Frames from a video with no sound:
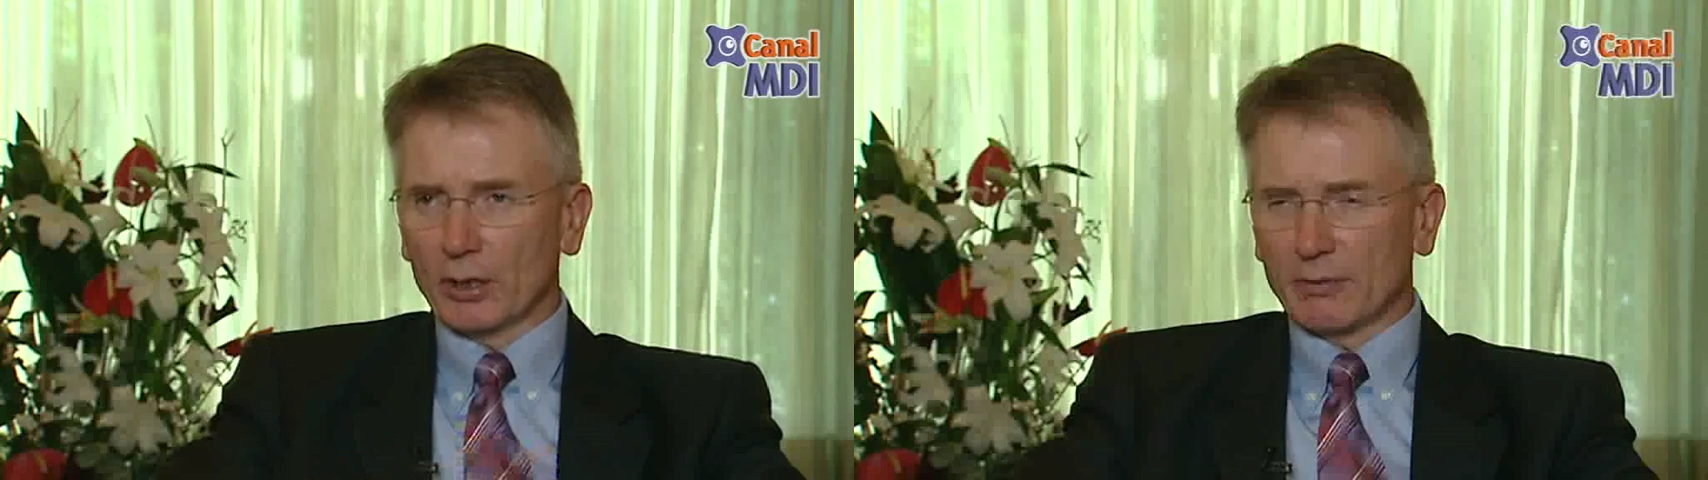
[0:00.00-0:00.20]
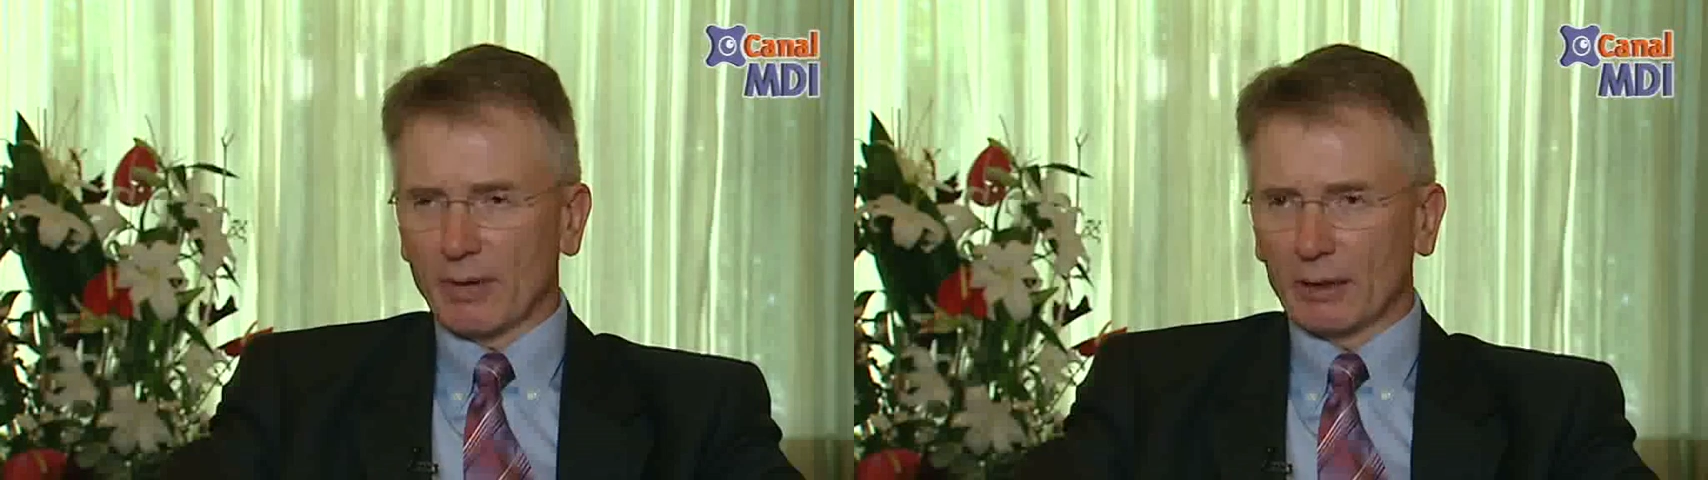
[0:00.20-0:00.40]

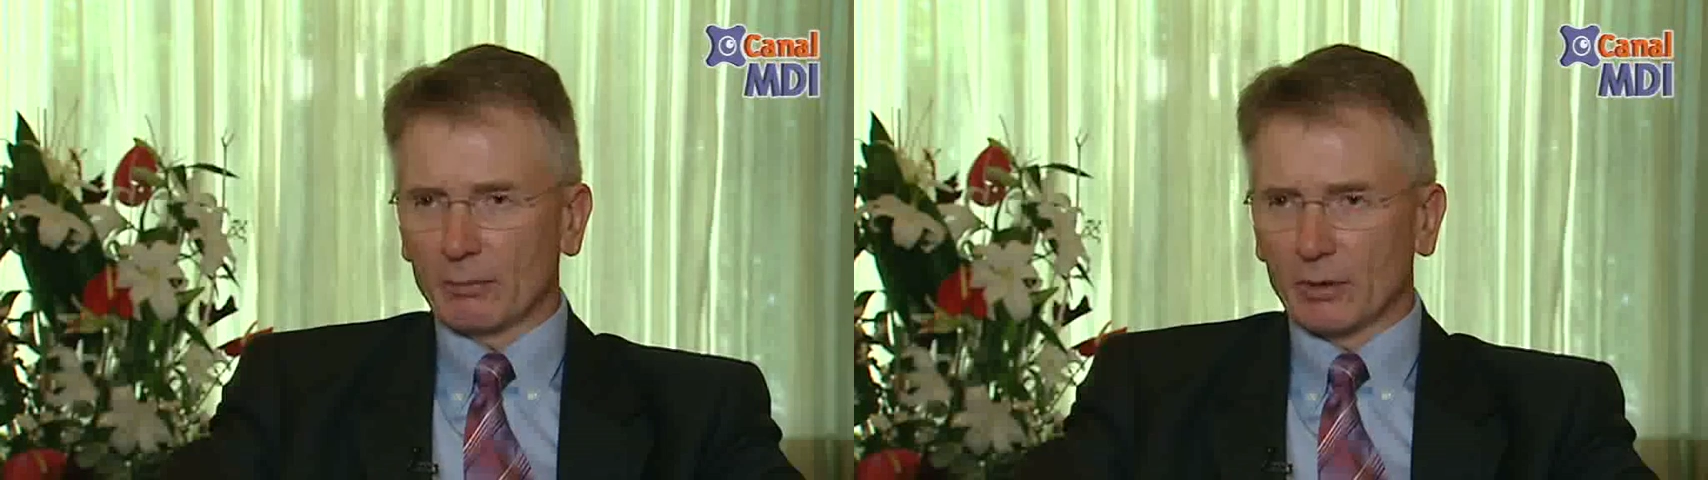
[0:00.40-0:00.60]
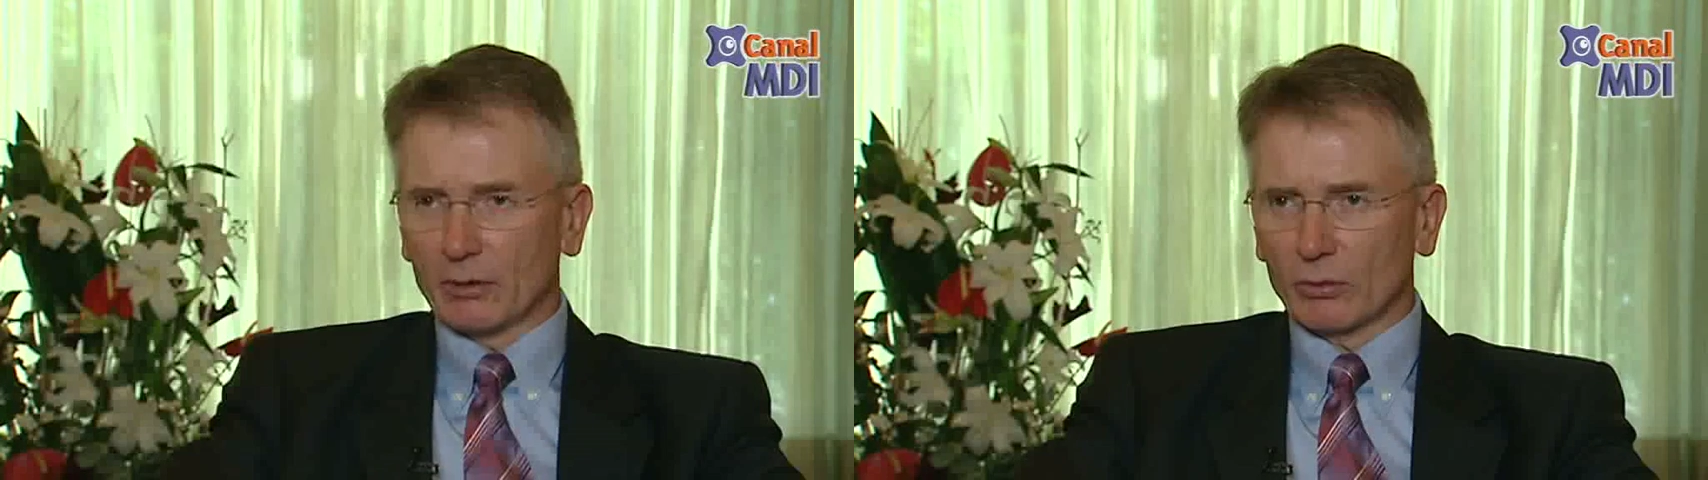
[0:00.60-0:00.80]

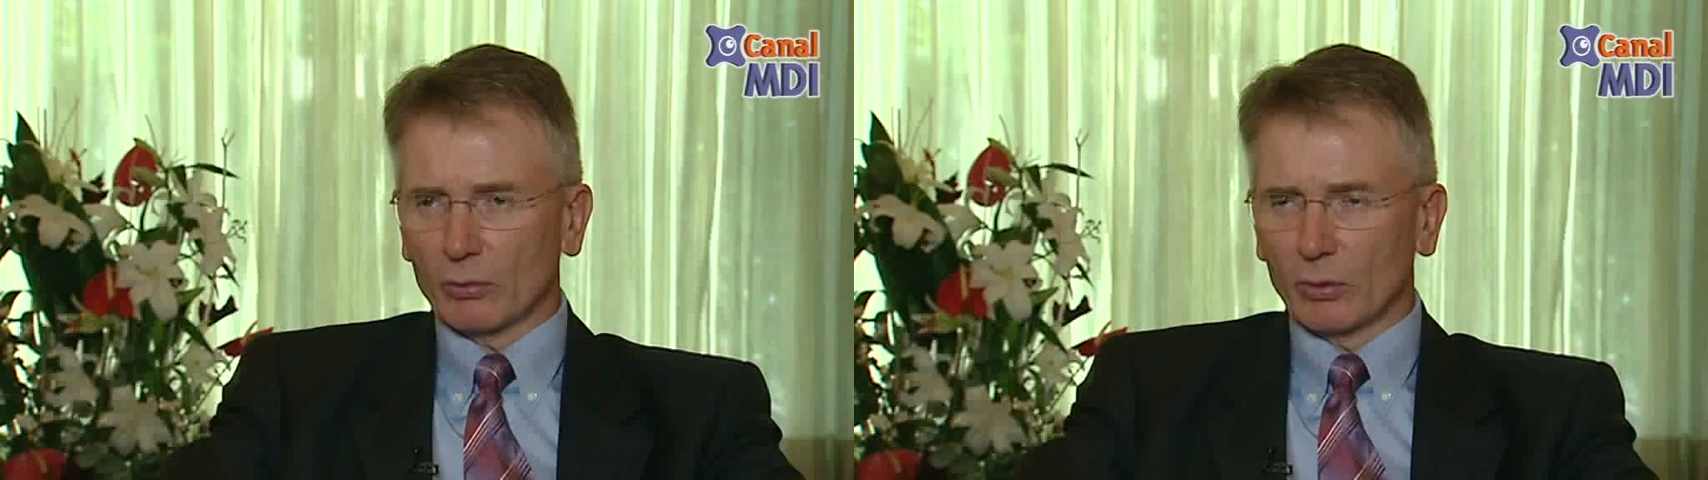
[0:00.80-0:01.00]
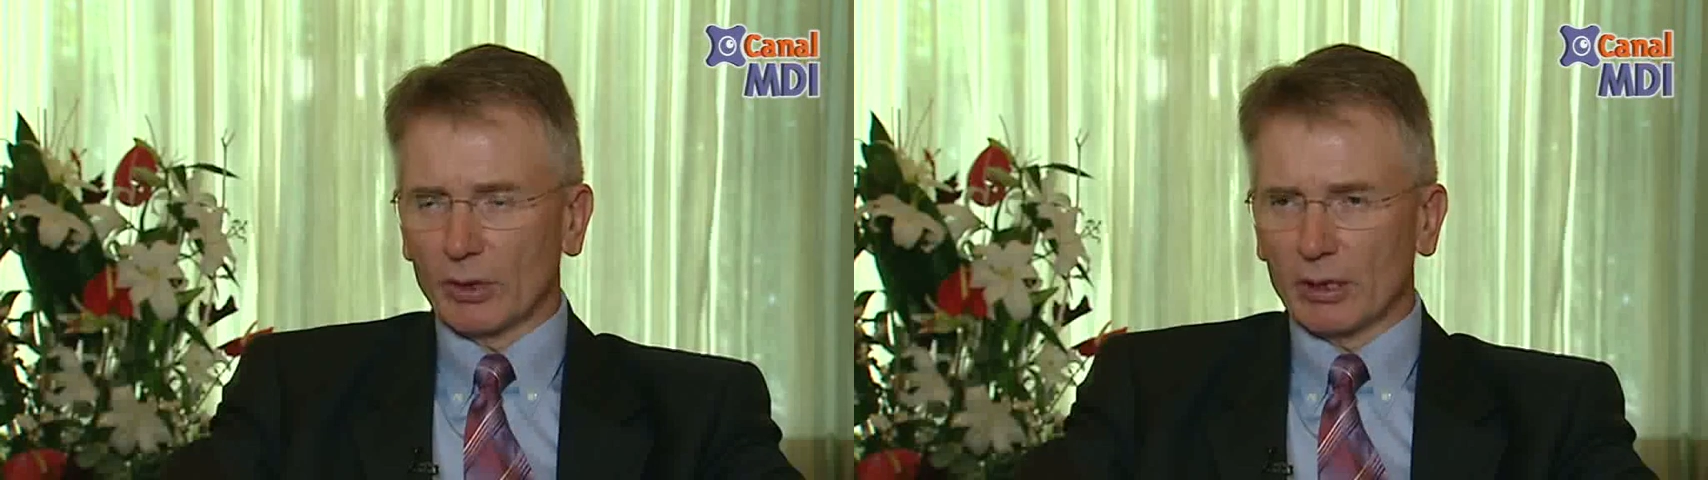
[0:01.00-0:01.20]
development
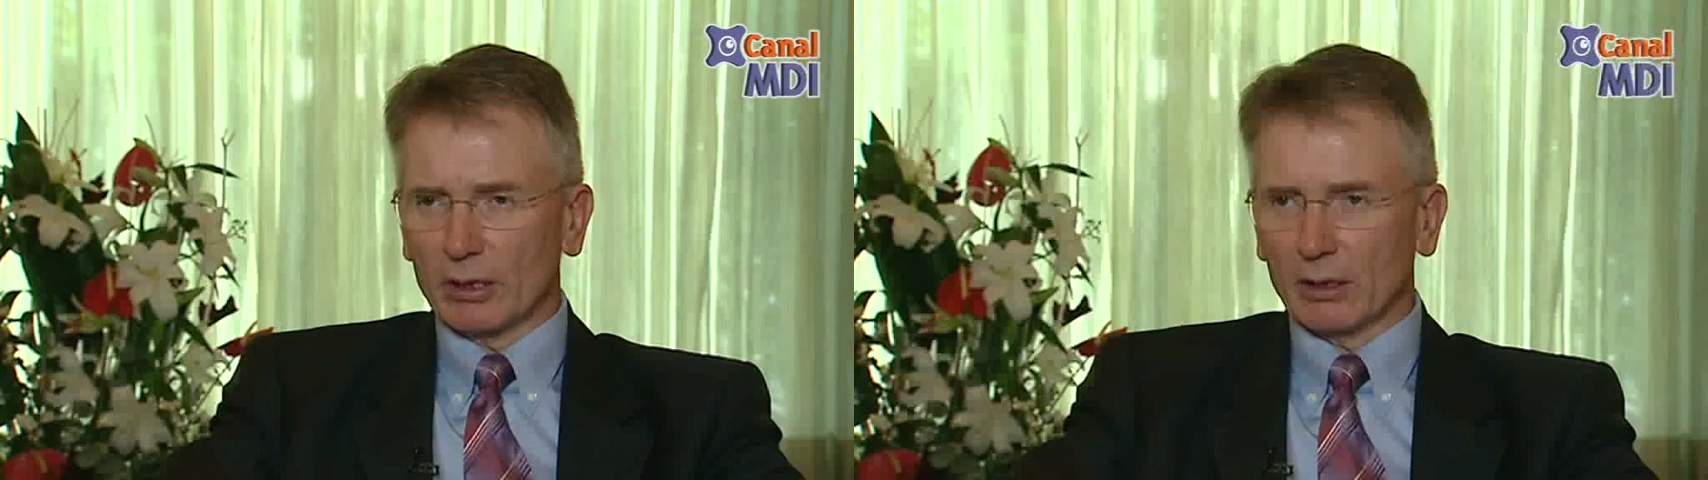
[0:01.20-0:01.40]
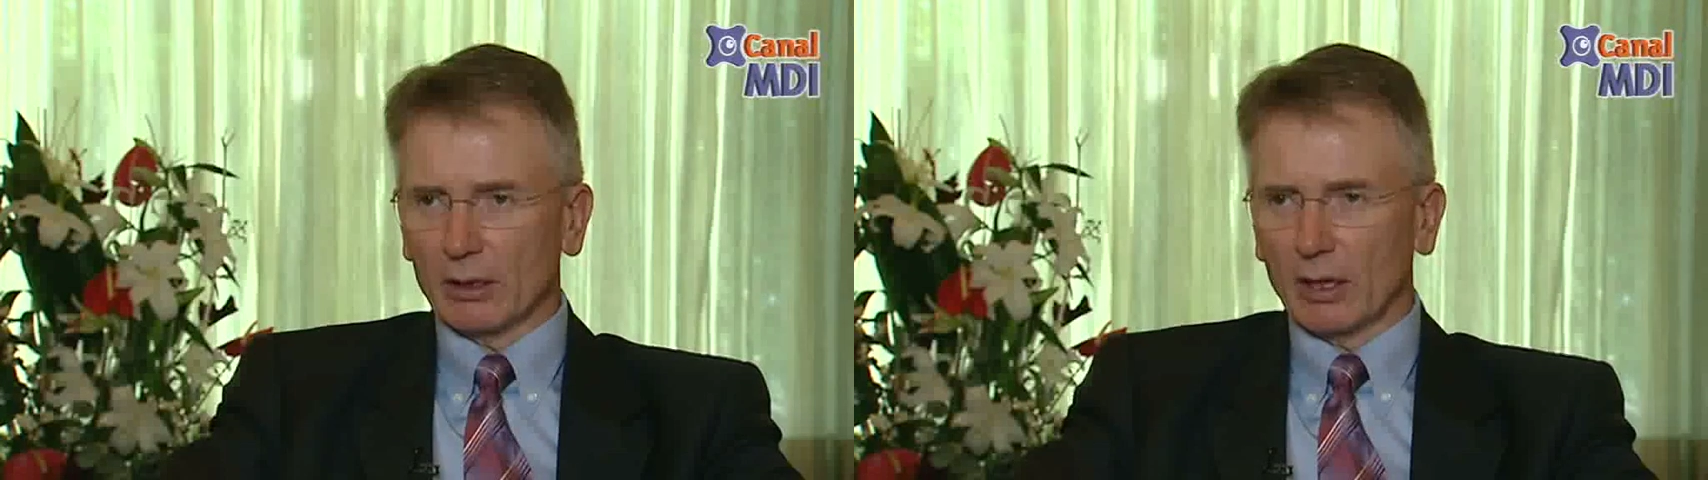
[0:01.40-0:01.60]
we